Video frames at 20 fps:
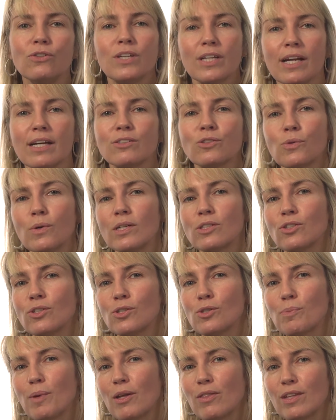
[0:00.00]
You can ask
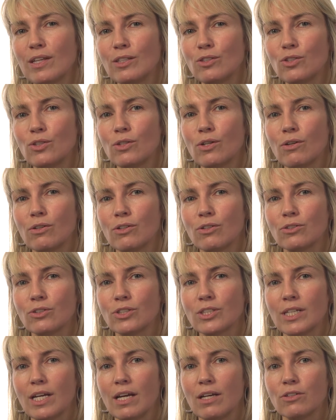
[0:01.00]
questions about things you don't
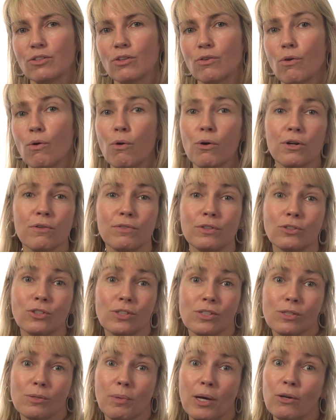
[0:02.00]
understand, or even
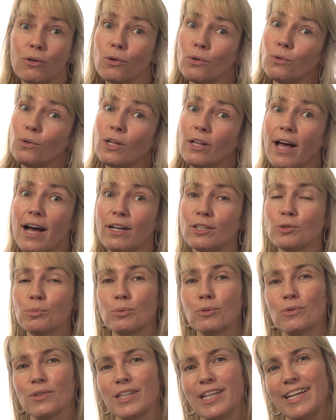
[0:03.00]
just about cool
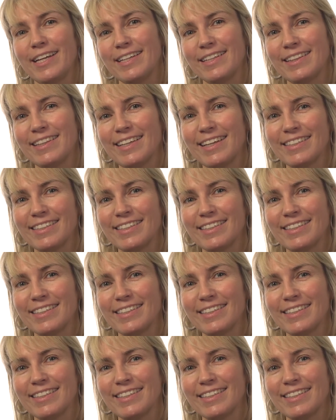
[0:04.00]
algebra-related